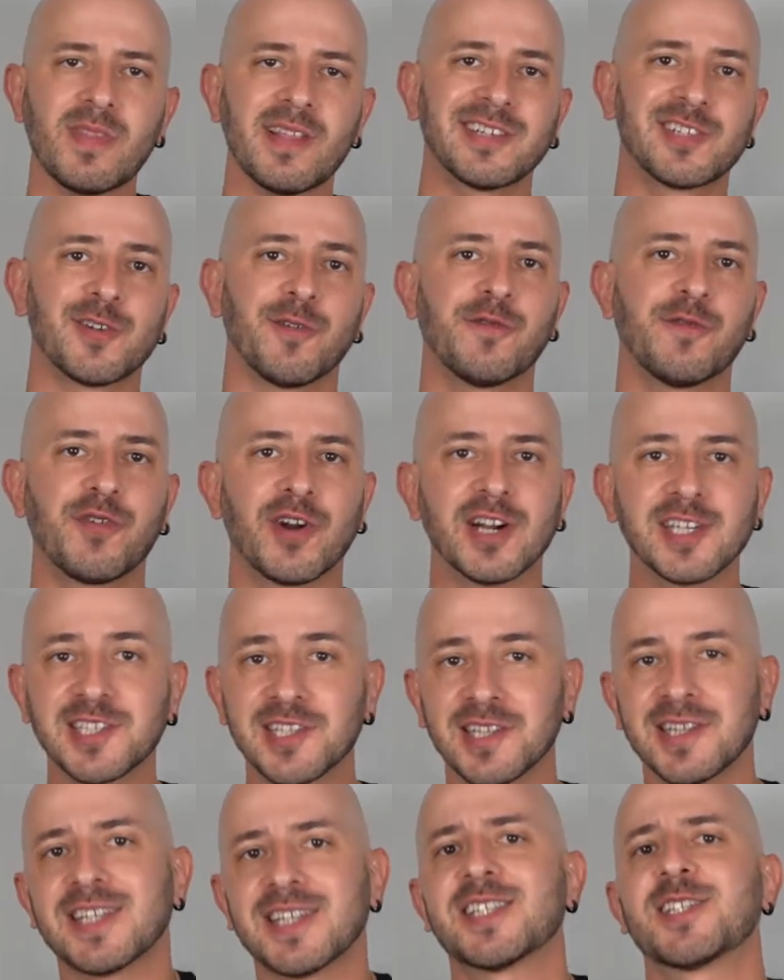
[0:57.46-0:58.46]
So
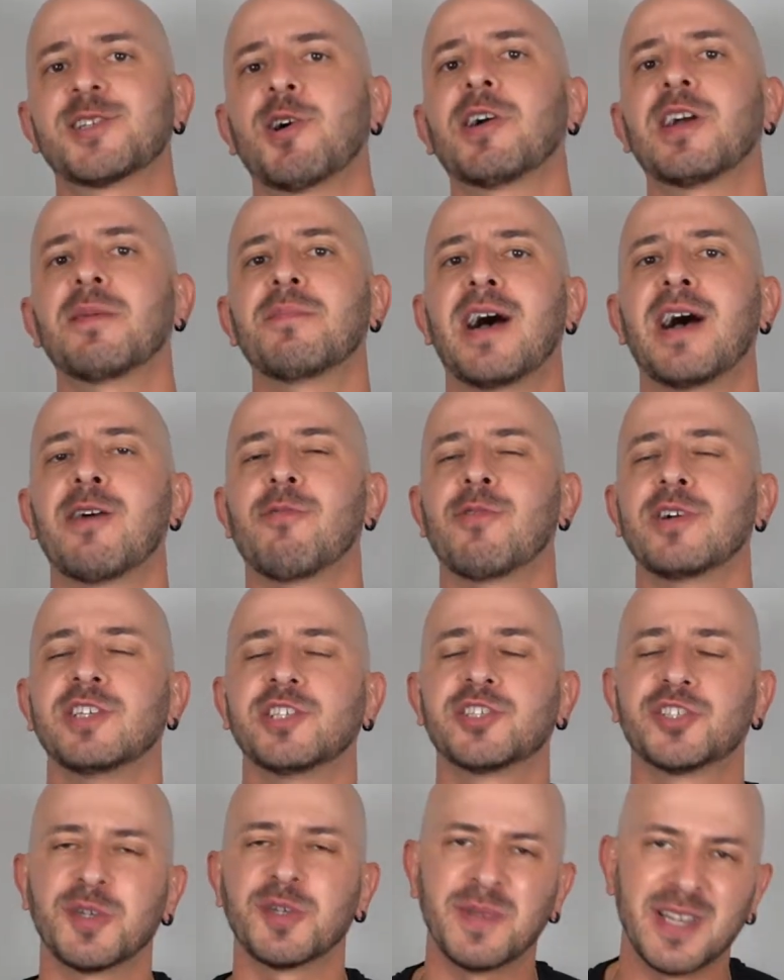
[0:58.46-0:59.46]
firstly, let's talk about when you
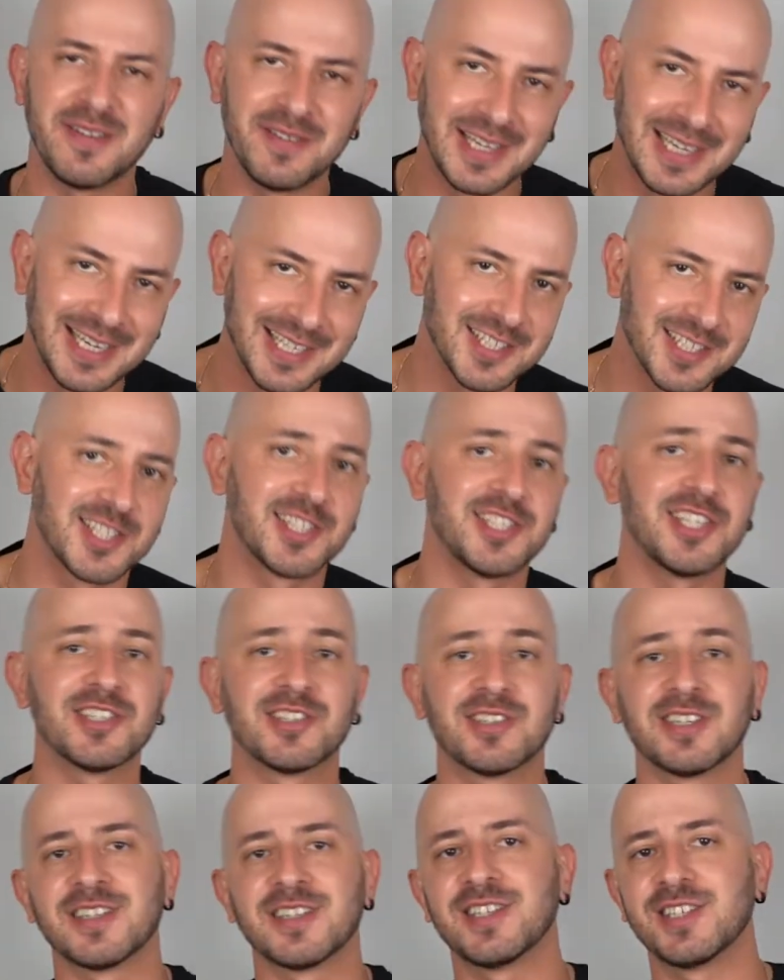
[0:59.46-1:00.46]
should be even
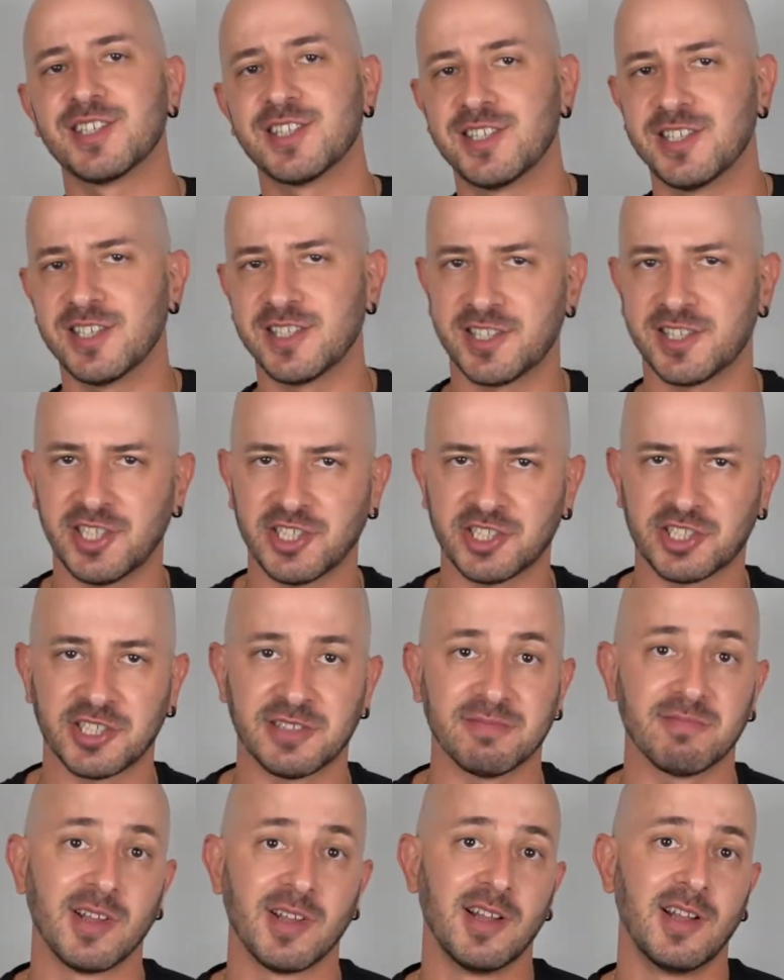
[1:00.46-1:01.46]
considering this
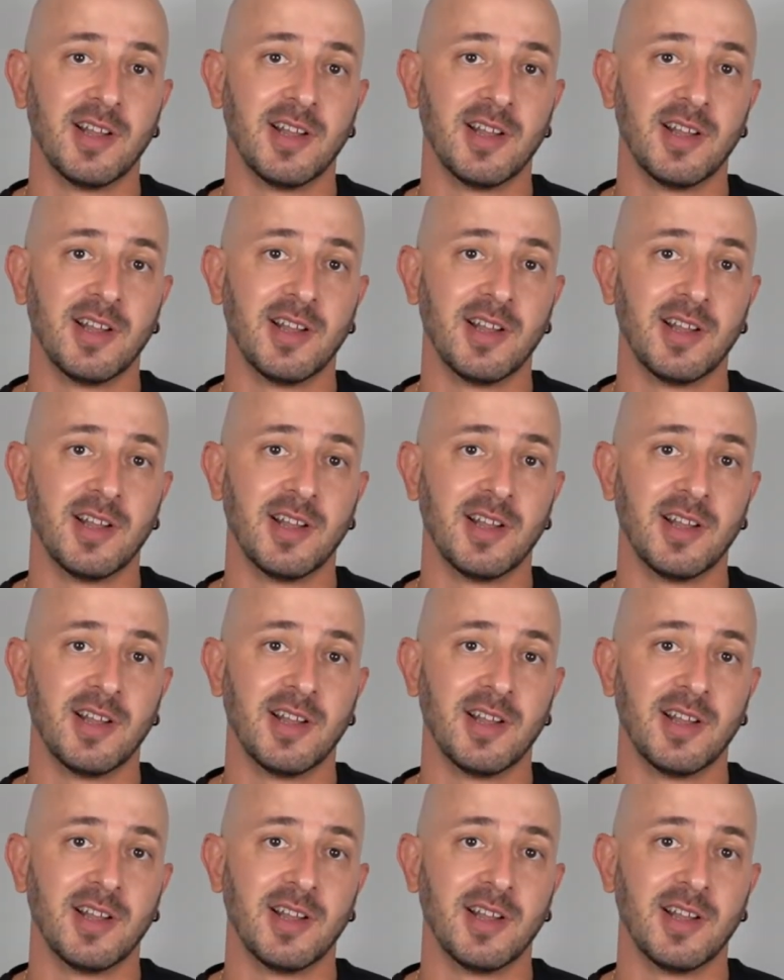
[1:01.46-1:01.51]
decision.